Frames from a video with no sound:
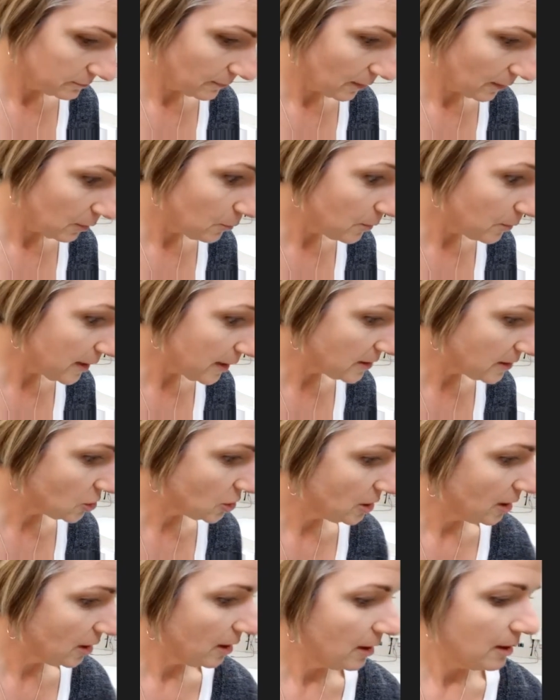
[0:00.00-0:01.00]
which
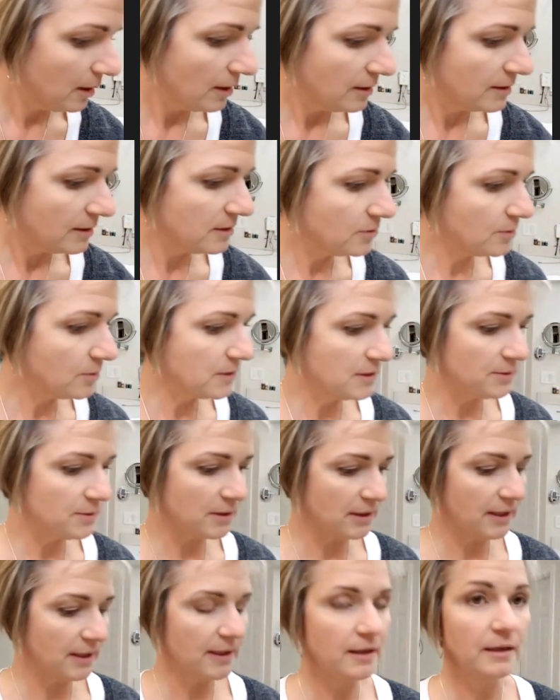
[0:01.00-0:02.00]
this was a
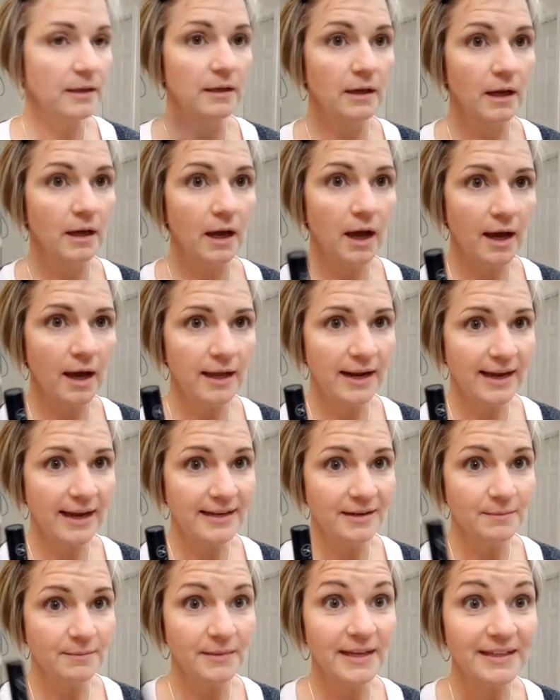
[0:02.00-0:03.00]
really hot
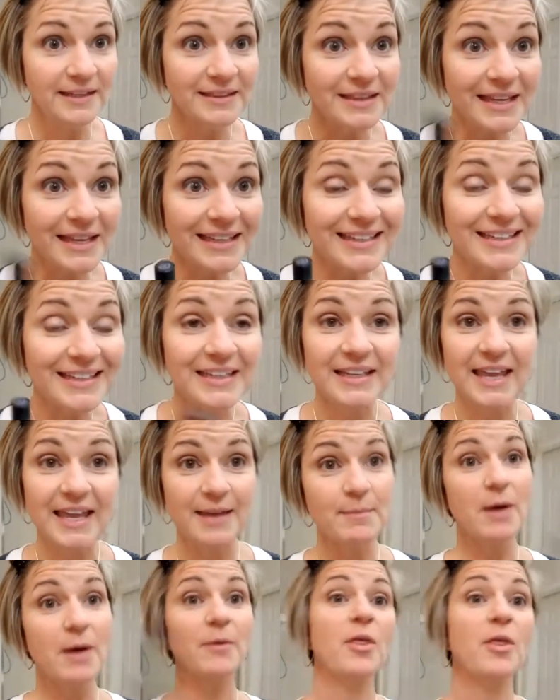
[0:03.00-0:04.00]
item. Like they came
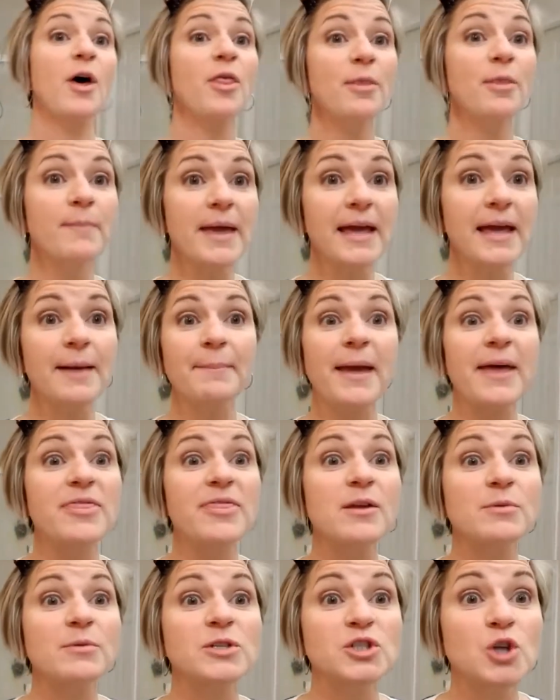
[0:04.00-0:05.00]
out with all the makeup and there
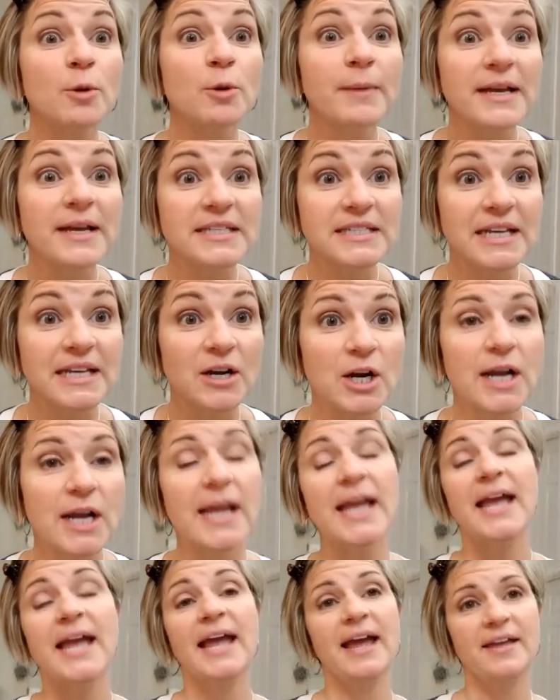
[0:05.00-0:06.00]
was no mascara.
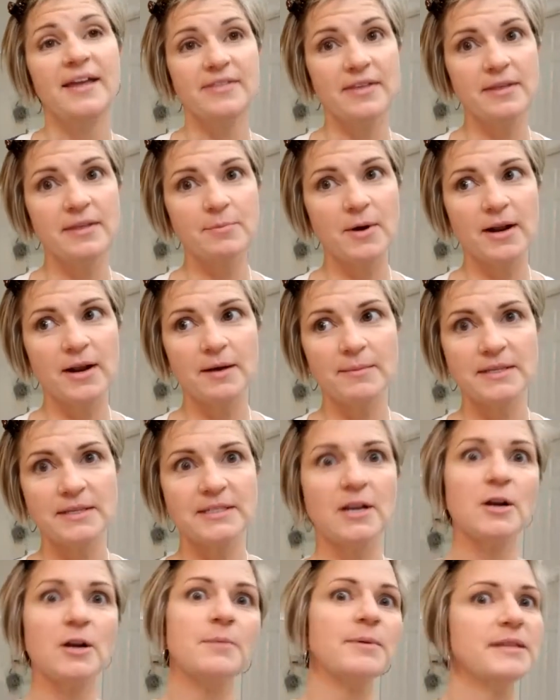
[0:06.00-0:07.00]
And then they brought out
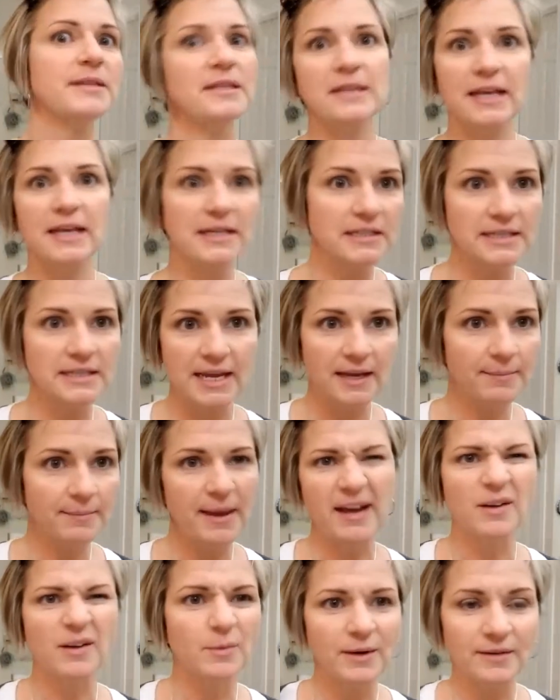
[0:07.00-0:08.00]
mascara, but then they had to take it back,
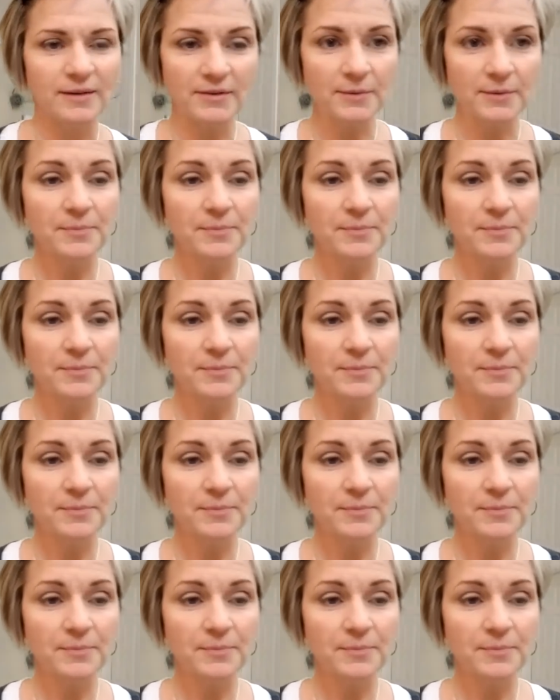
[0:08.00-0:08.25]
whatever.